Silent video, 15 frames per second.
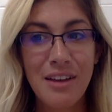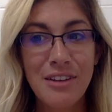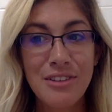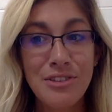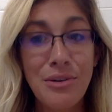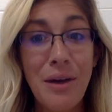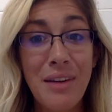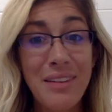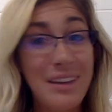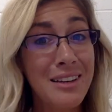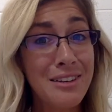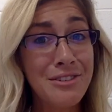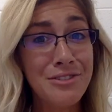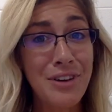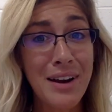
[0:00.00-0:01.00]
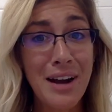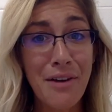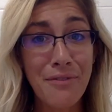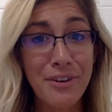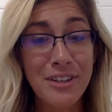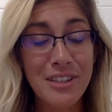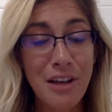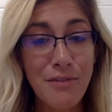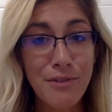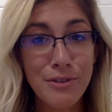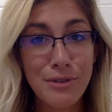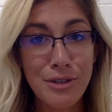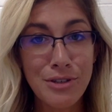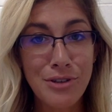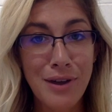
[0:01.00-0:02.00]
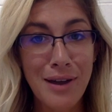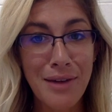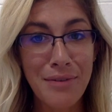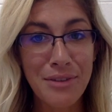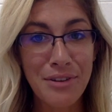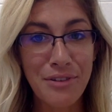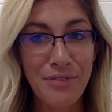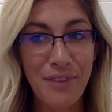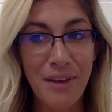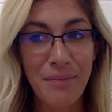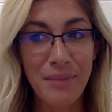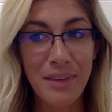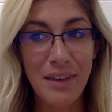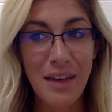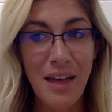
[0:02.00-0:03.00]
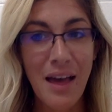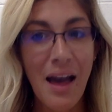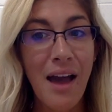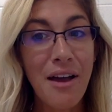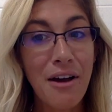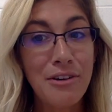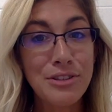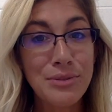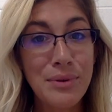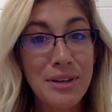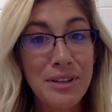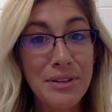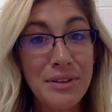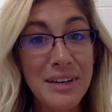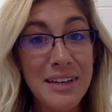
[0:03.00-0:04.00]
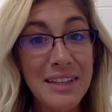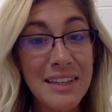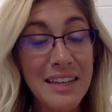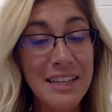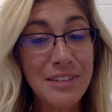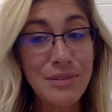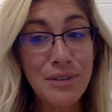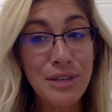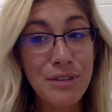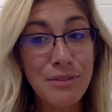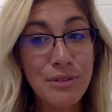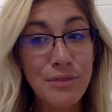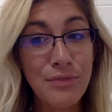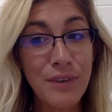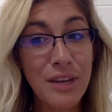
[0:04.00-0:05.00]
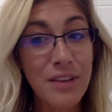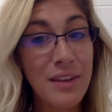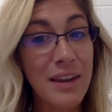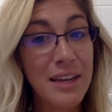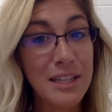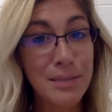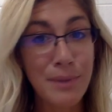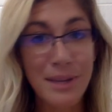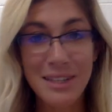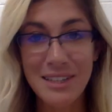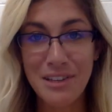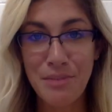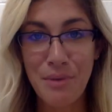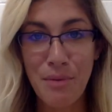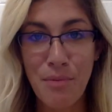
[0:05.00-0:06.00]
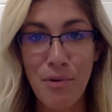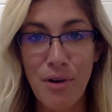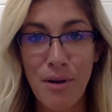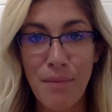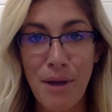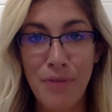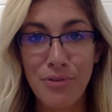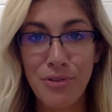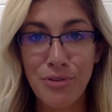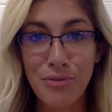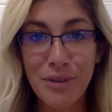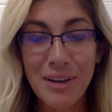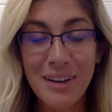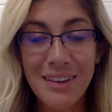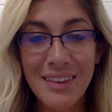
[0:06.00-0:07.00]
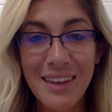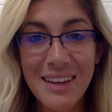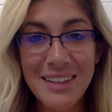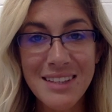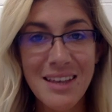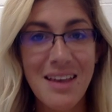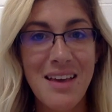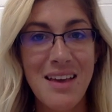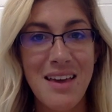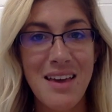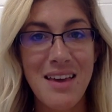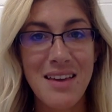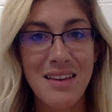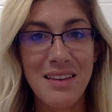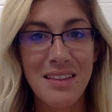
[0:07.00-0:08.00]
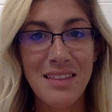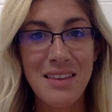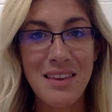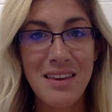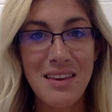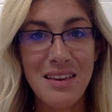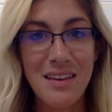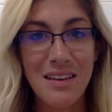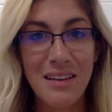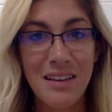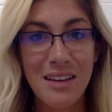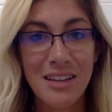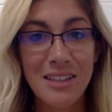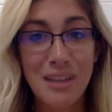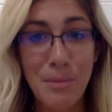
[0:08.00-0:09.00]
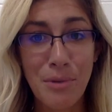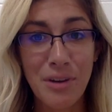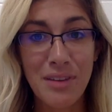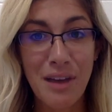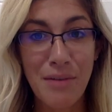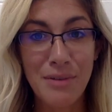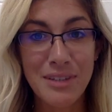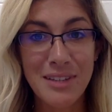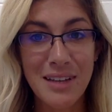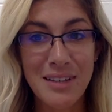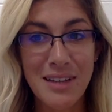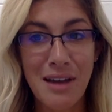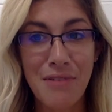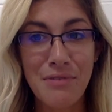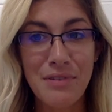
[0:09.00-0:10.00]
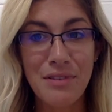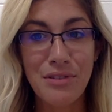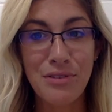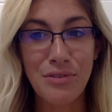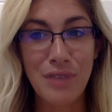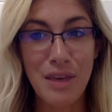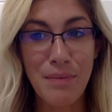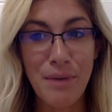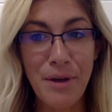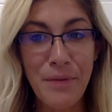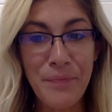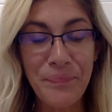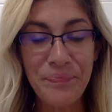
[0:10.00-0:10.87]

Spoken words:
So I'd like you to try it out for yourself as well as trying it with your family. I also included a link to a YouTube video that explains a little bit more about the 3 good things in the summary that was sent out through the email.